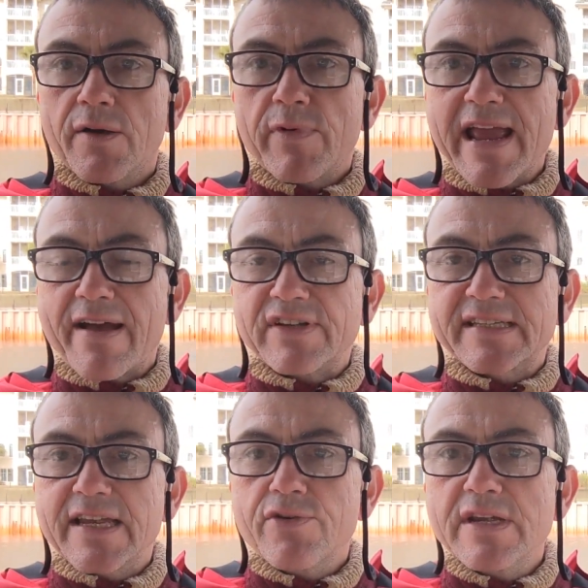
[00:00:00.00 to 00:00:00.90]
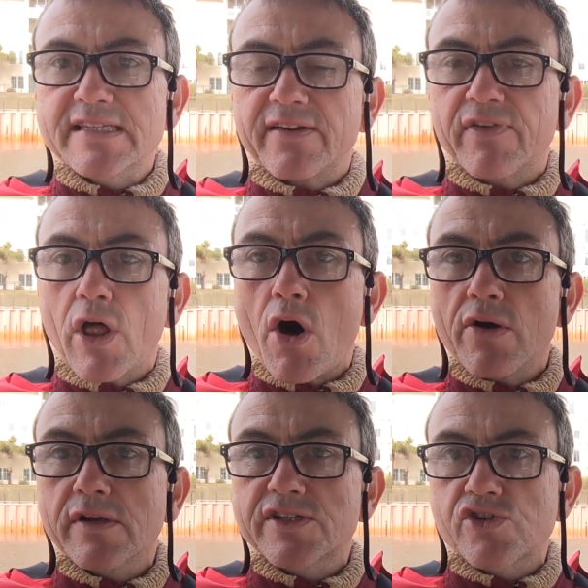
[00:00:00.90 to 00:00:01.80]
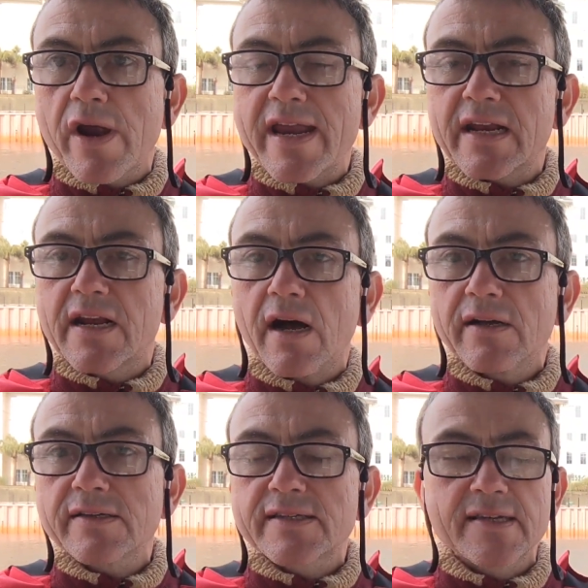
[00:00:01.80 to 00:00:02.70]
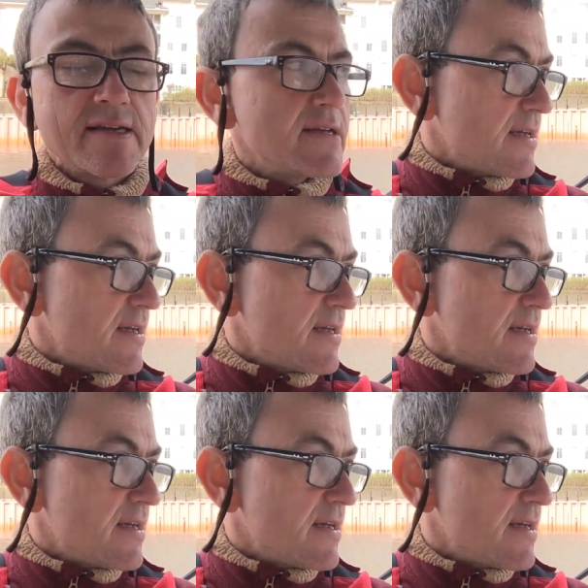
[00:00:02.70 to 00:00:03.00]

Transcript: we have a series of long straight cuts